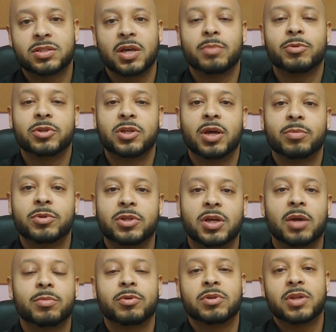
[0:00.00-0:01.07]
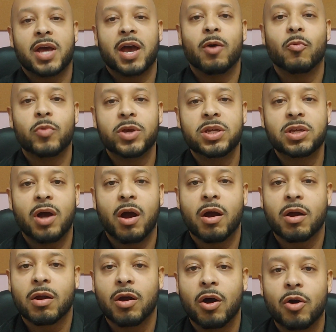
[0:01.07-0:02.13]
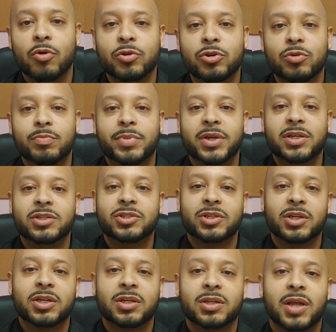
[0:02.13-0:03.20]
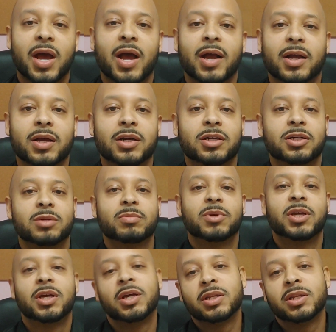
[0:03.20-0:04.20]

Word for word: www.weareoubg.com.